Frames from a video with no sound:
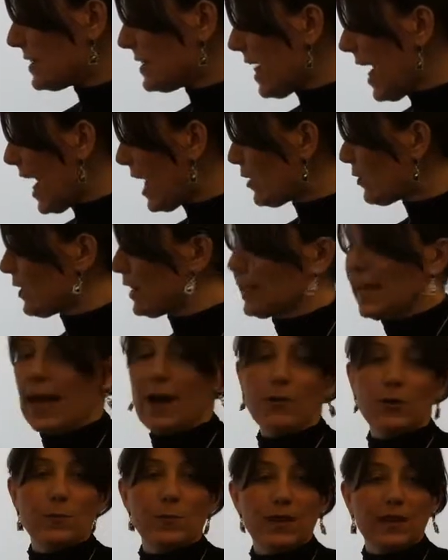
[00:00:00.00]
this lateral
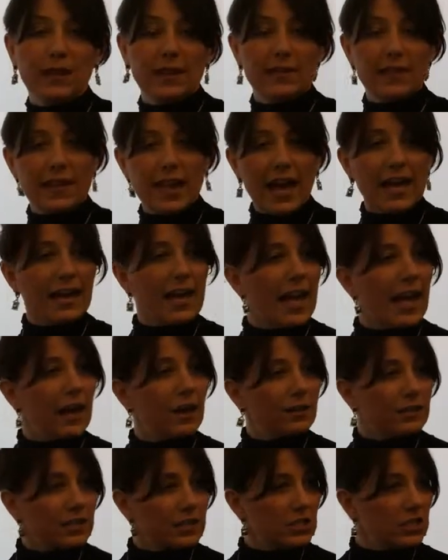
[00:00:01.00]
accountability. They kind of
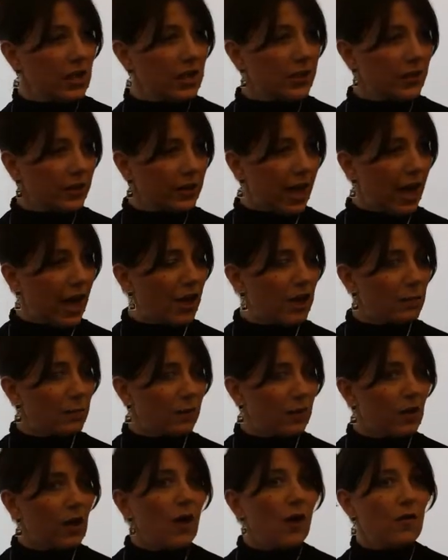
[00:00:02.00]
held each other
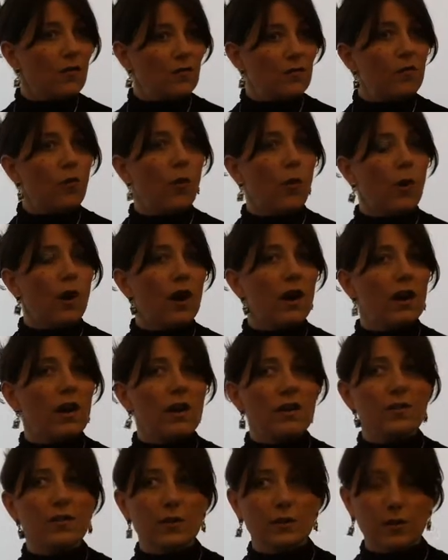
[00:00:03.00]
accountable for
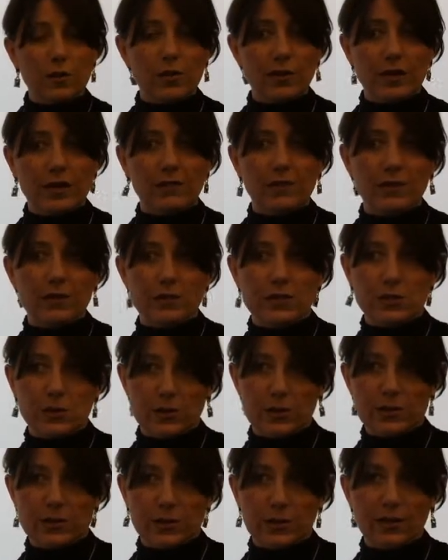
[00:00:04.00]
the learning, for the
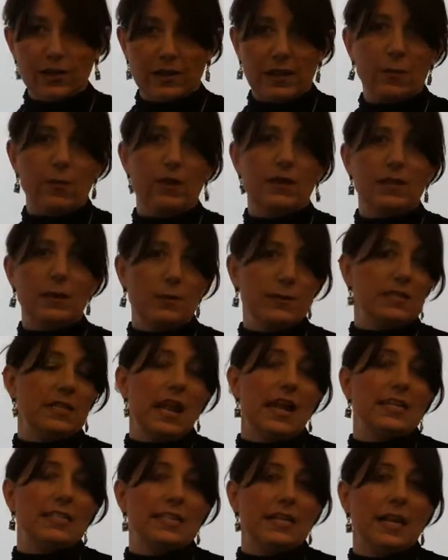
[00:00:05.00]
students' learning. It was
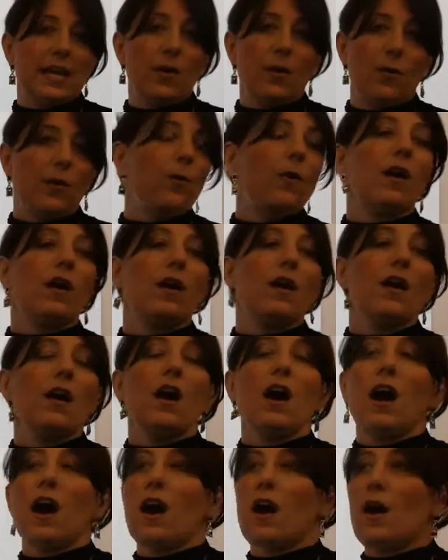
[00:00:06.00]
an idea or
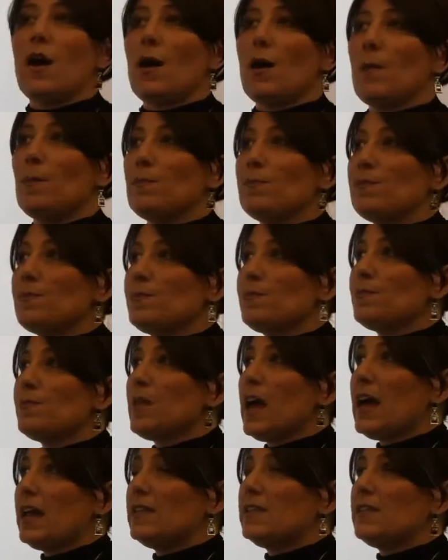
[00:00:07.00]

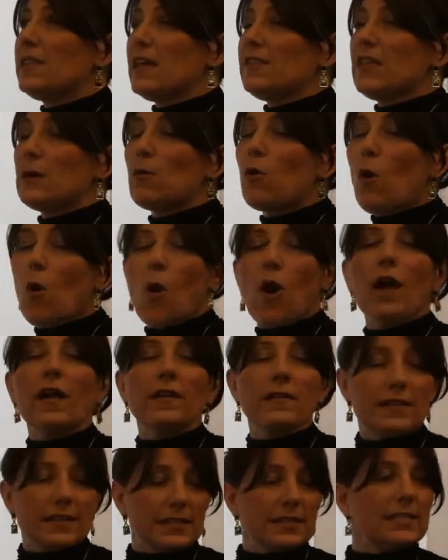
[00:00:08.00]
that they were
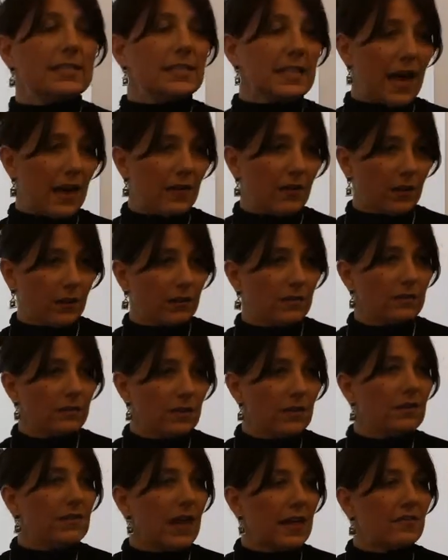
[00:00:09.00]
all in this together,
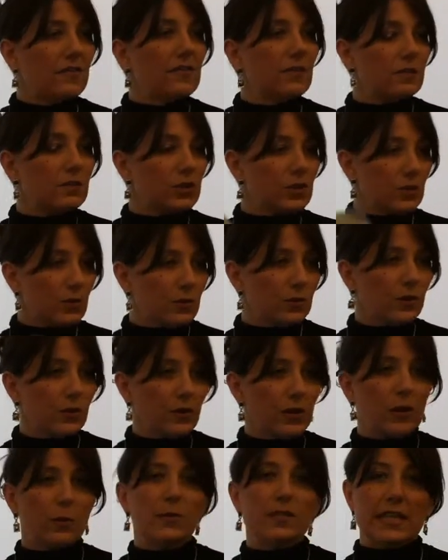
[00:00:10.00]
that their student
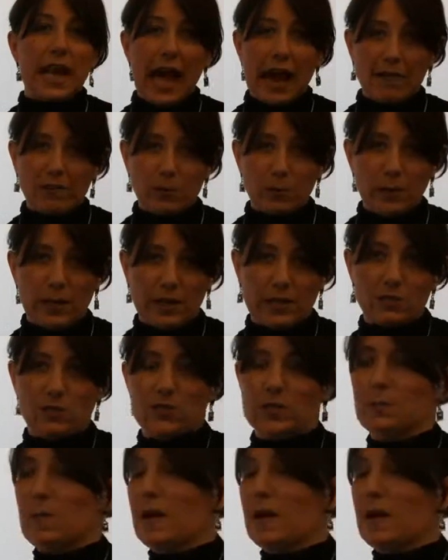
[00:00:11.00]
learning was everybody's